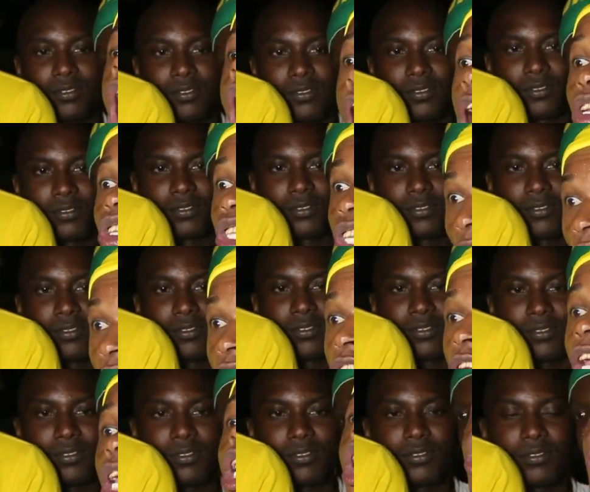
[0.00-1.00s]

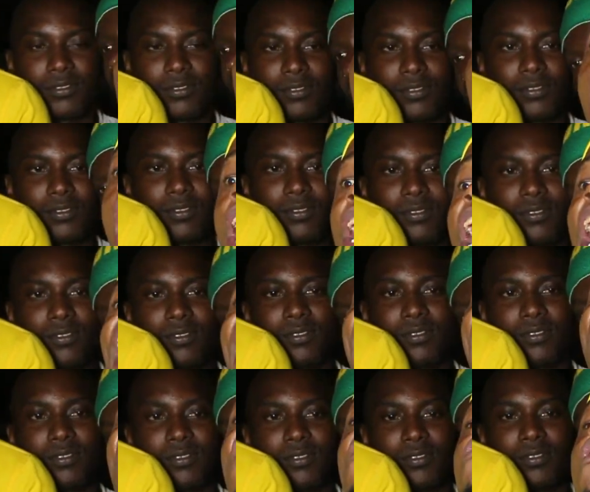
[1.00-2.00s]

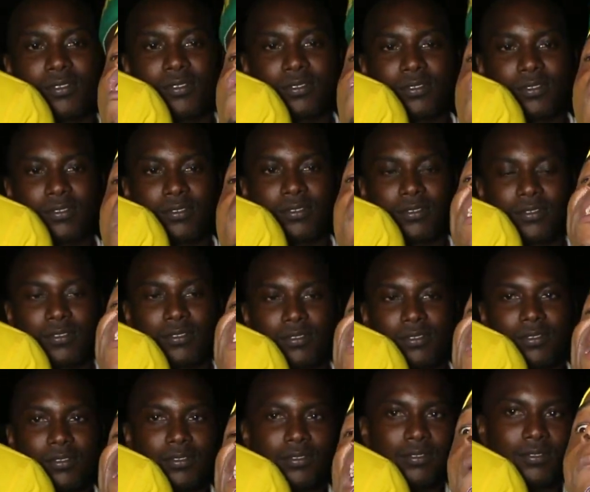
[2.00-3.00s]

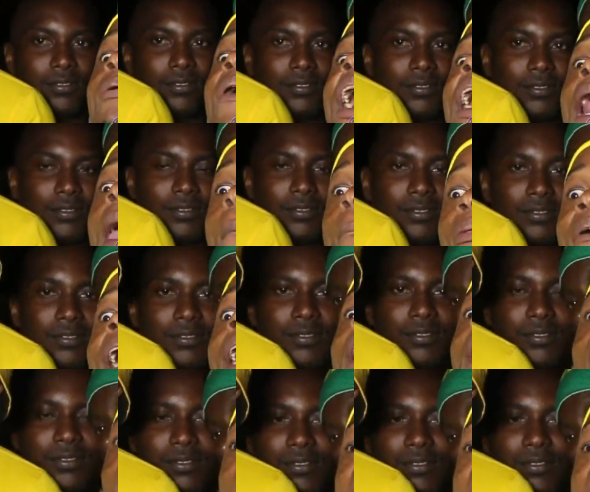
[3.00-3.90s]
(silent)